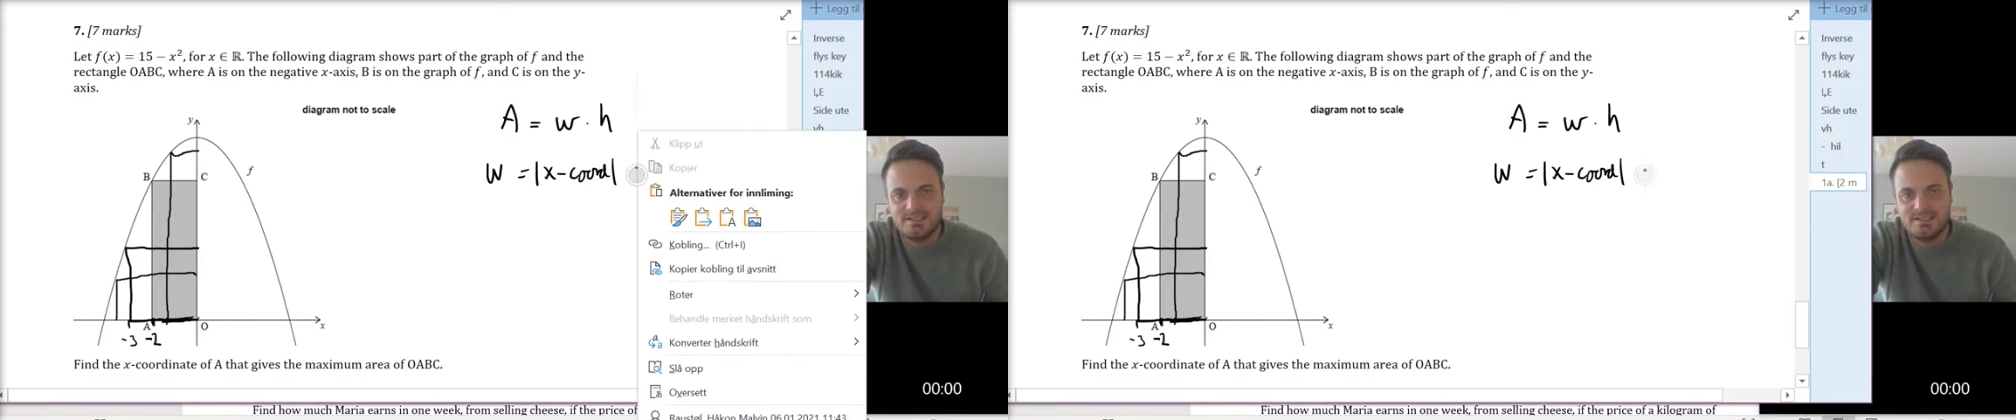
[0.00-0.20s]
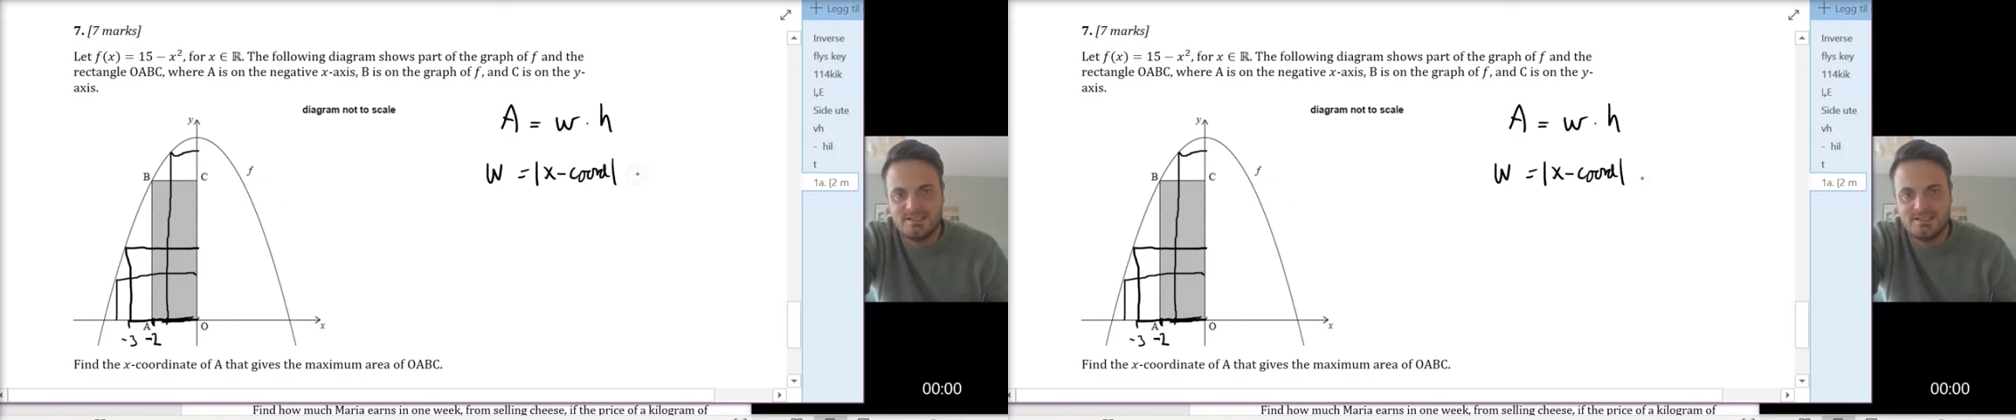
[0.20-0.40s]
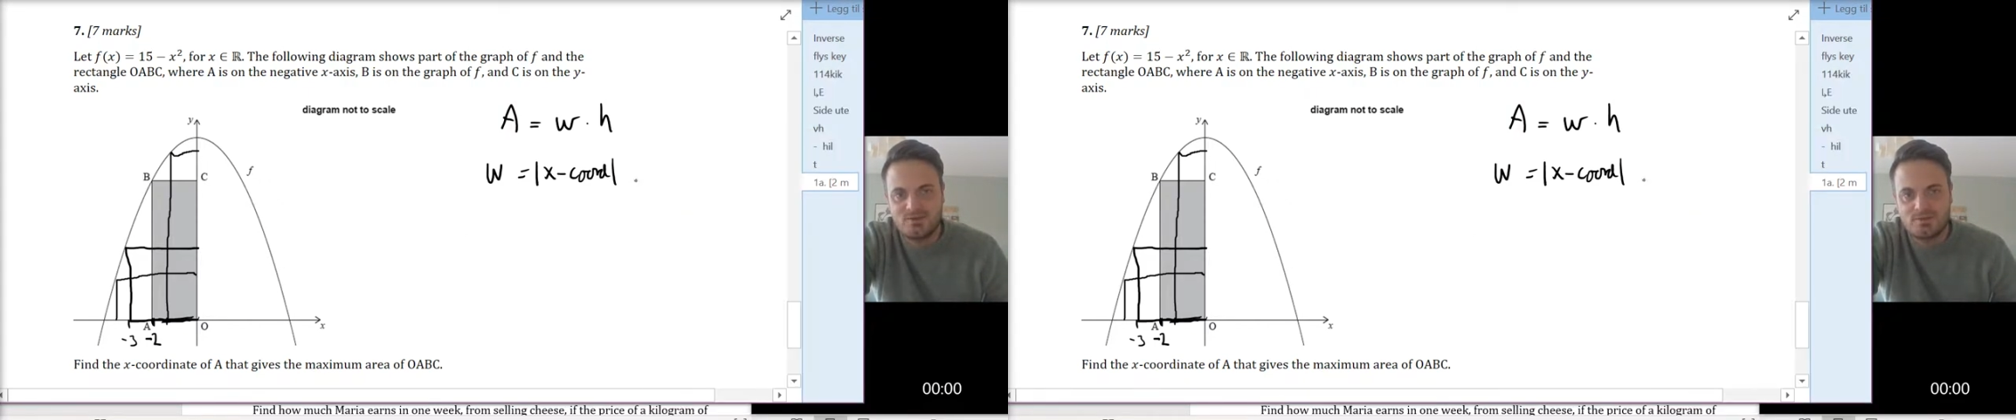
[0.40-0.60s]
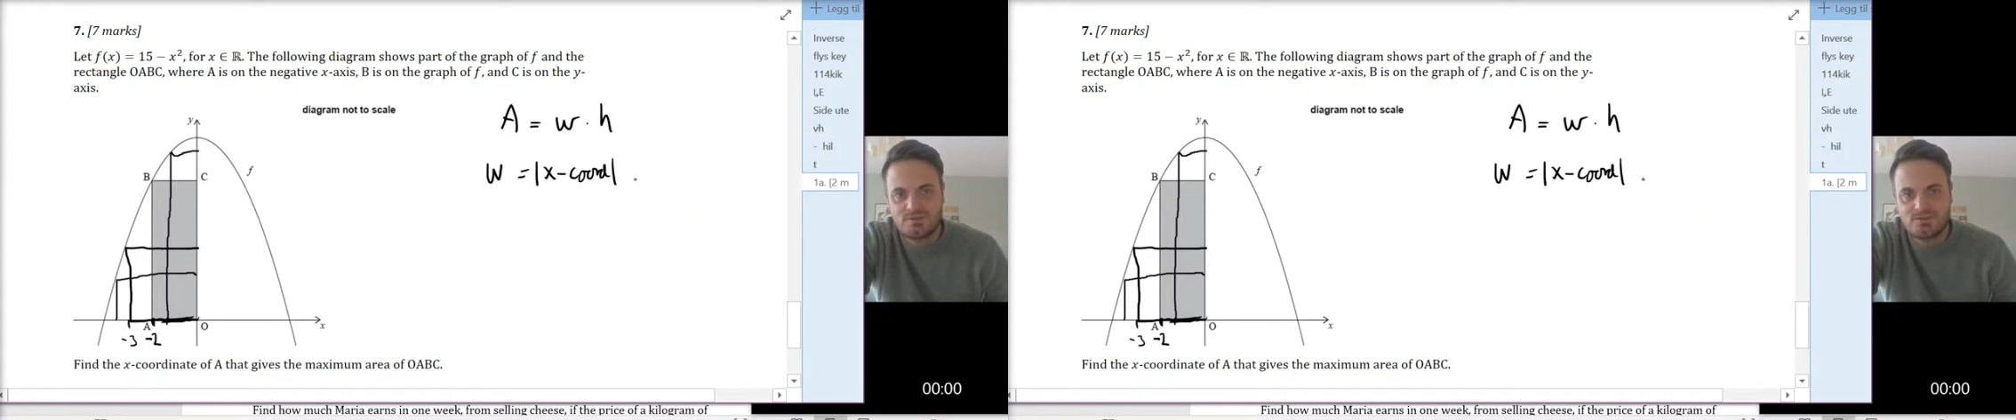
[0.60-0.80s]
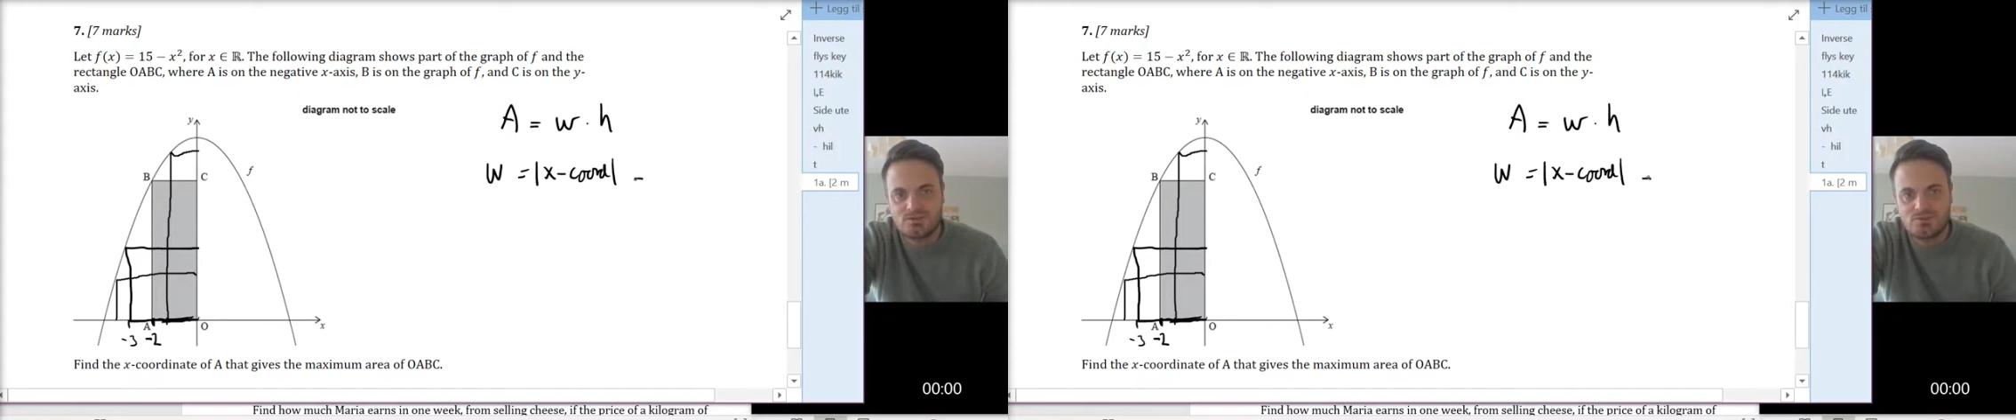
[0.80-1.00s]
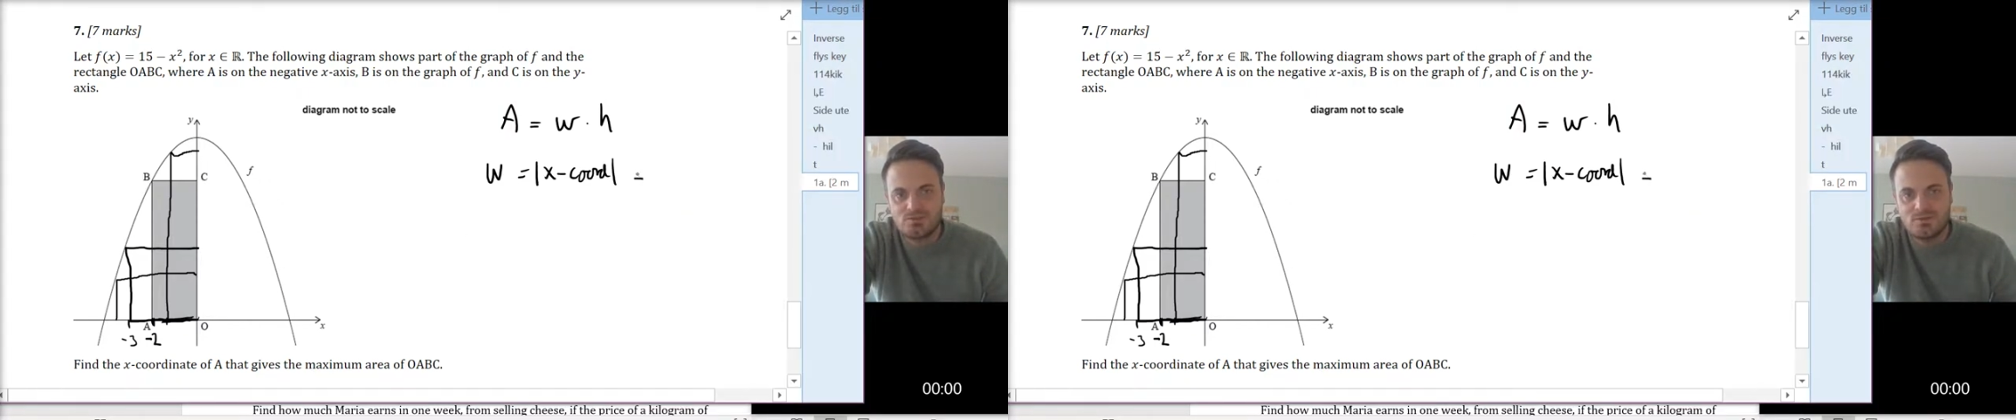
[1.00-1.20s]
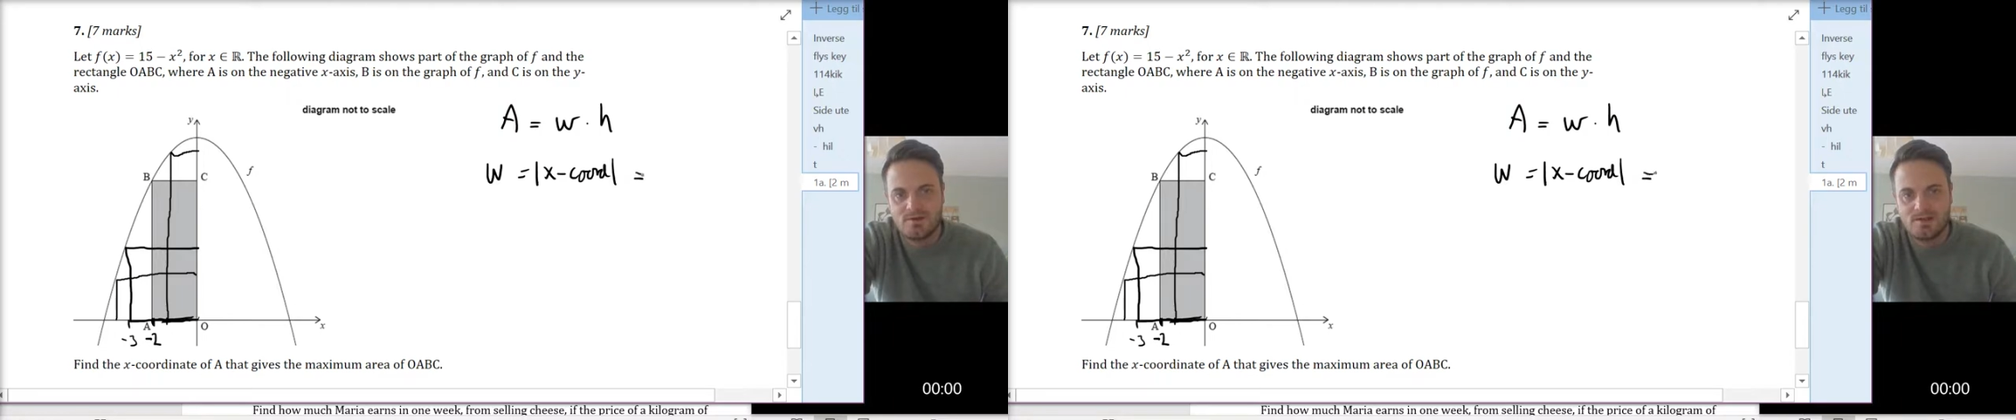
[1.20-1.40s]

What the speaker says: equals to